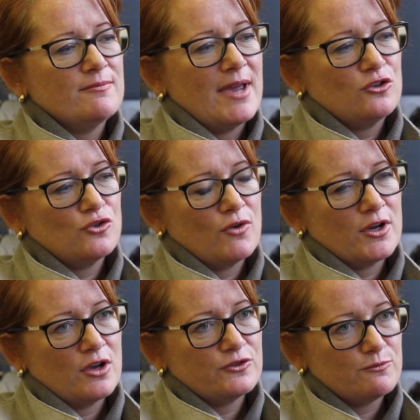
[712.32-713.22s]
Make sure it
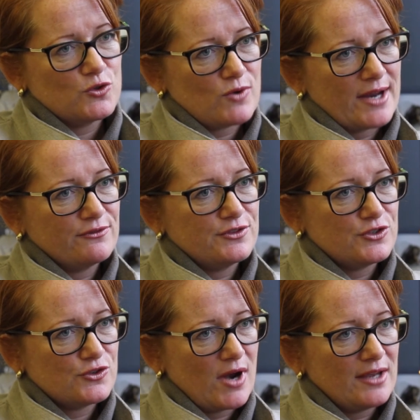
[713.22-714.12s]
goes from strength to
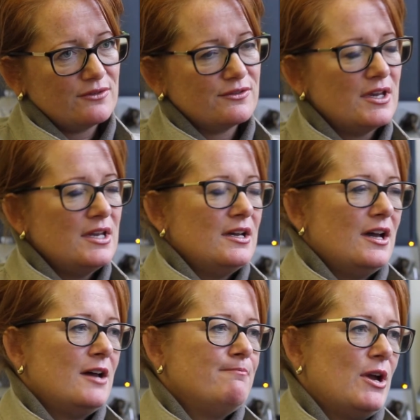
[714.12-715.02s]
strength,
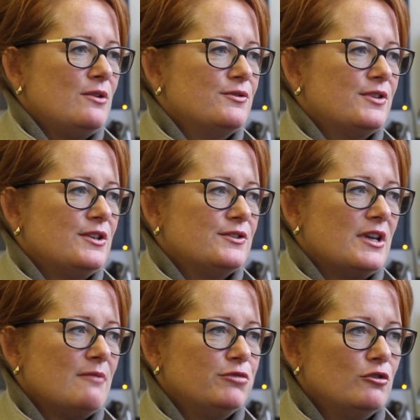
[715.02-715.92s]
both as
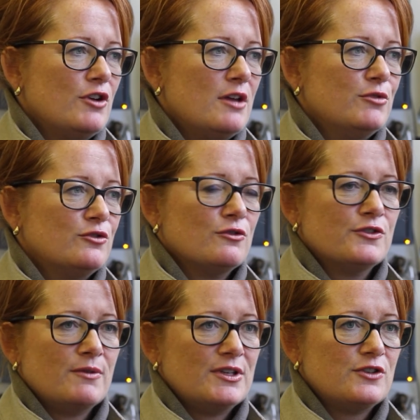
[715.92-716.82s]
an employer but
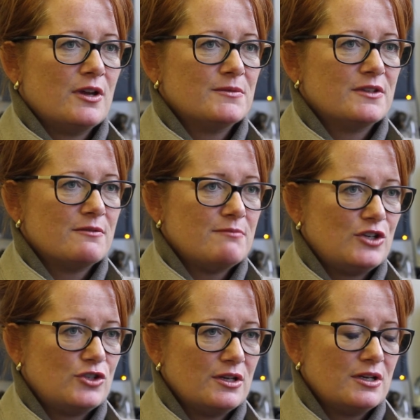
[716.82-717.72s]
also in terms of the
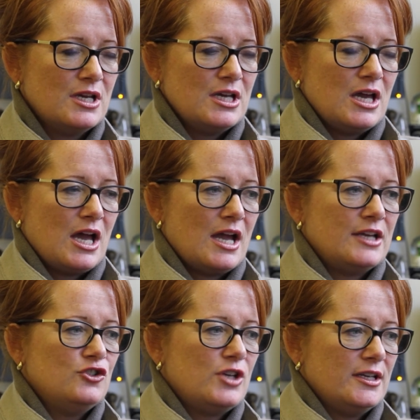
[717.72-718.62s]
mission.
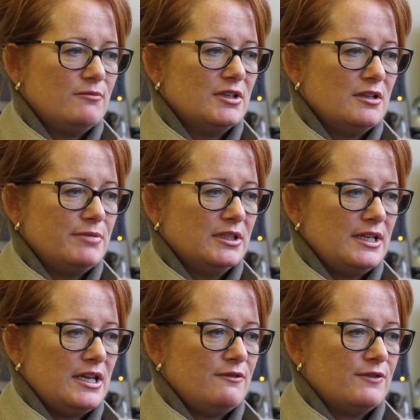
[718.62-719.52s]
I genuinely
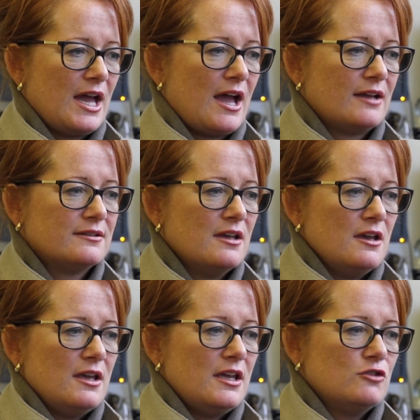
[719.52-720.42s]
believe that
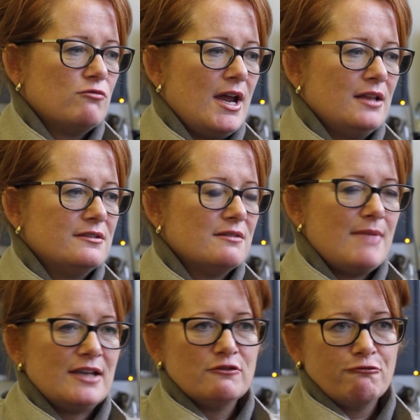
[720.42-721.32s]
Israel is a
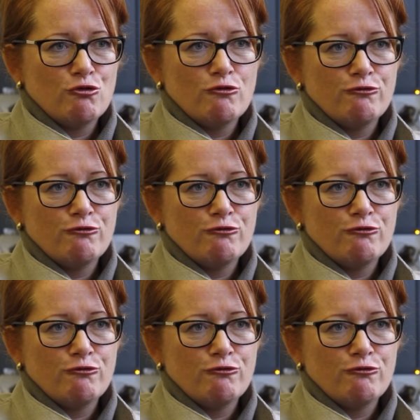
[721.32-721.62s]
metaphor